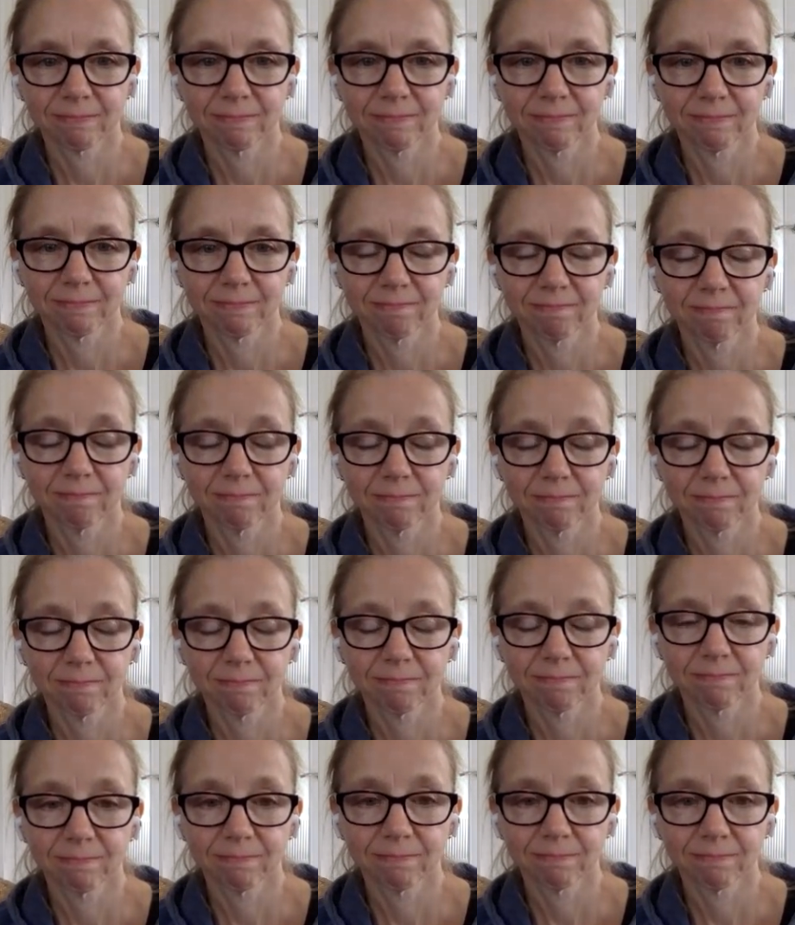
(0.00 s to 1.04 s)

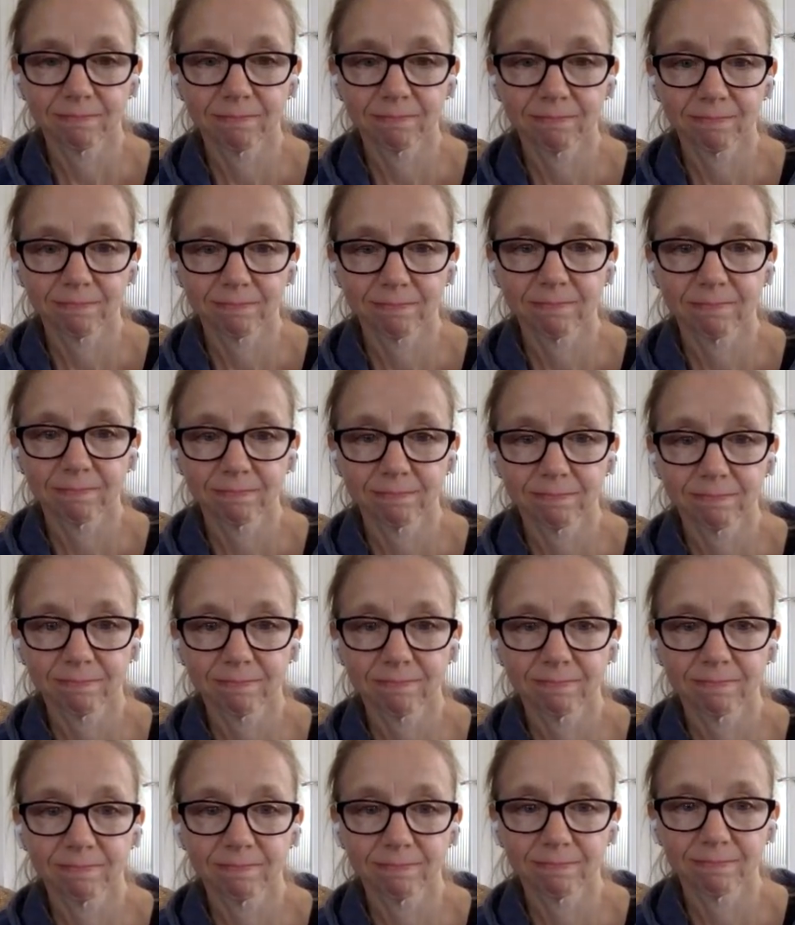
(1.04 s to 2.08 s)

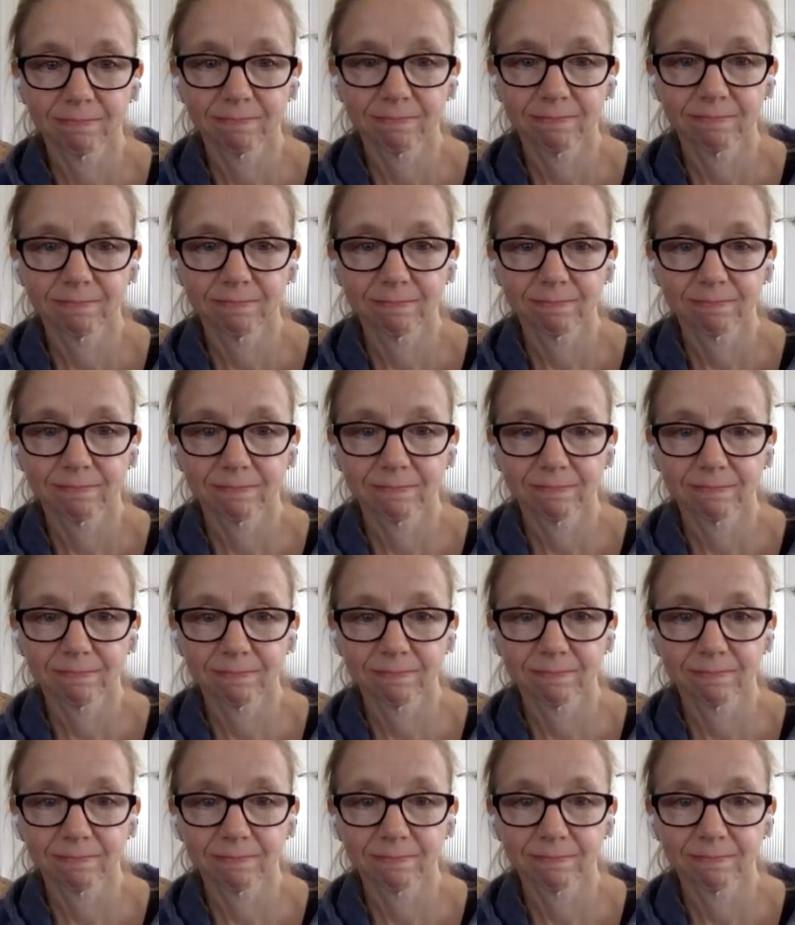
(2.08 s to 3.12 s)

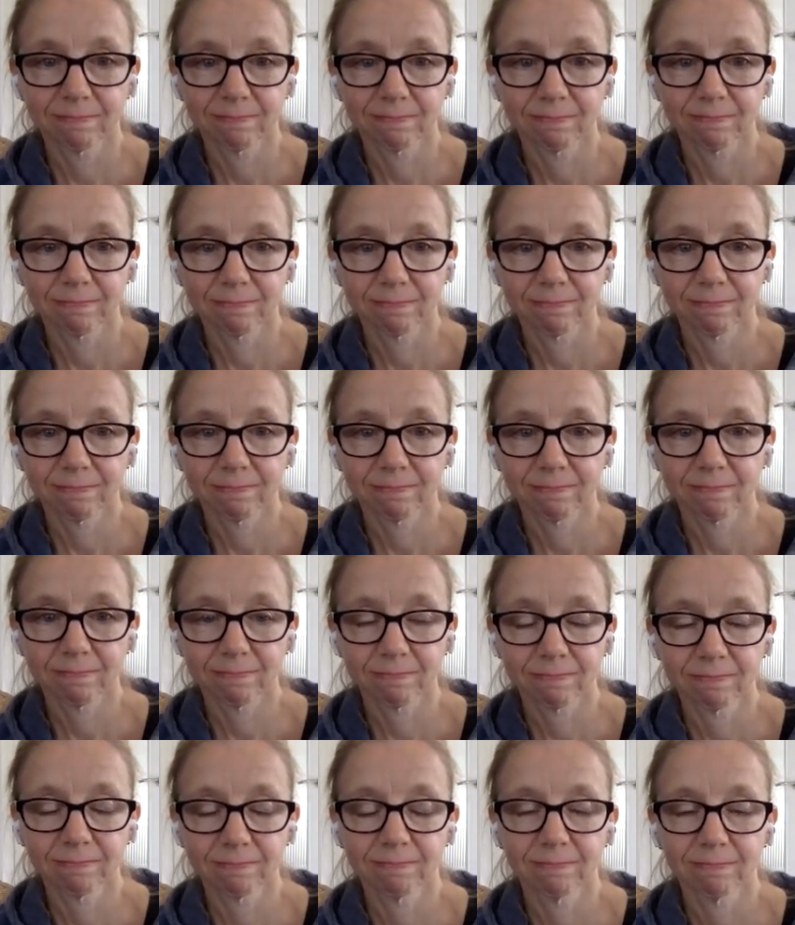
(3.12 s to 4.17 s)

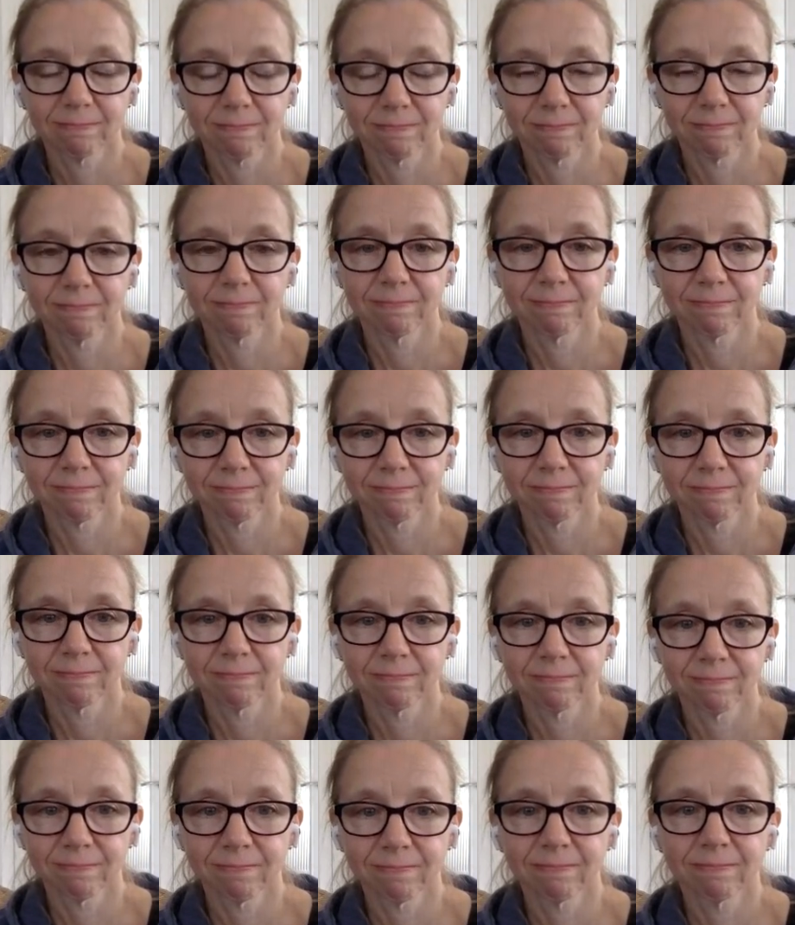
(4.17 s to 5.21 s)

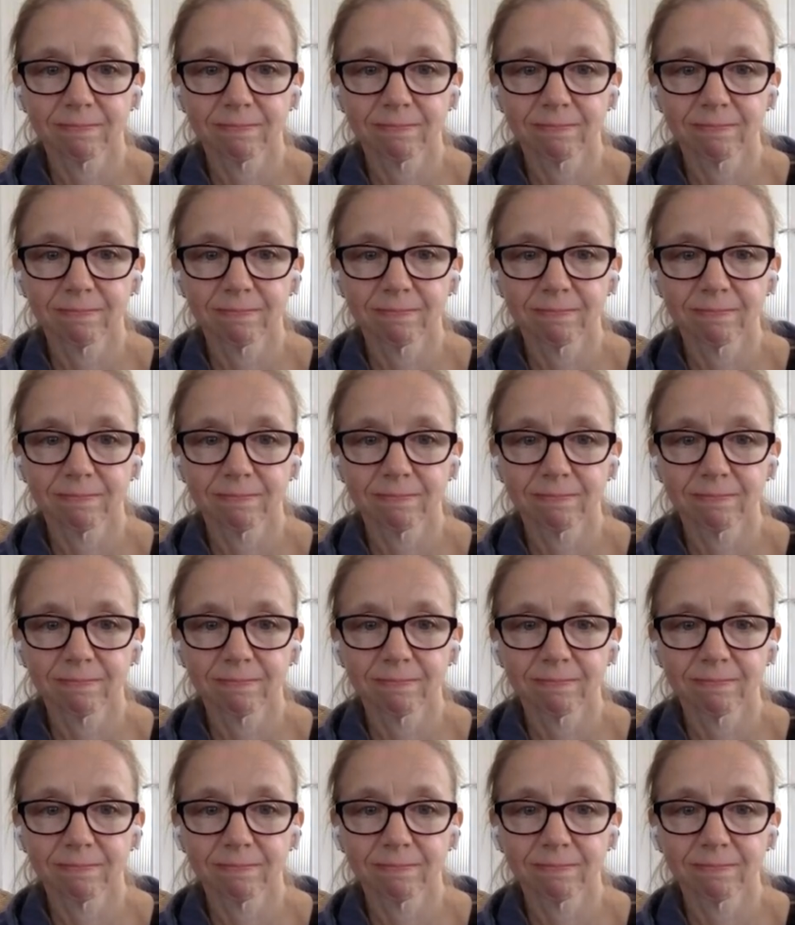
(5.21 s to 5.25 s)
(not speaking)